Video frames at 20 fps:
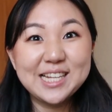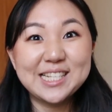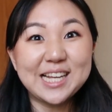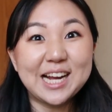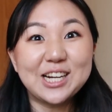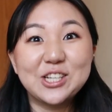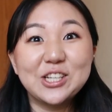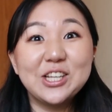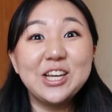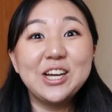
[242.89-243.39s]
it's
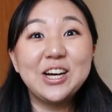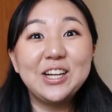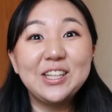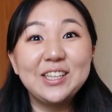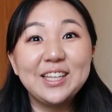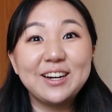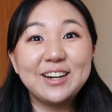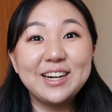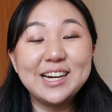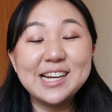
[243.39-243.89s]
actually
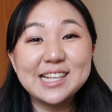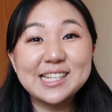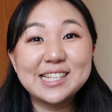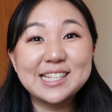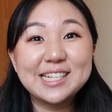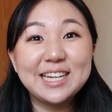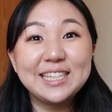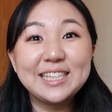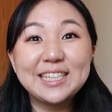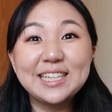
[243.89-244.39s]
hilarious,
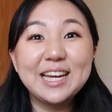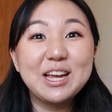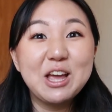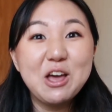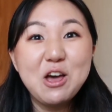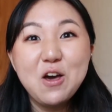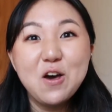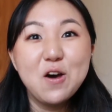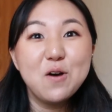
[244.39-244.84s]
because like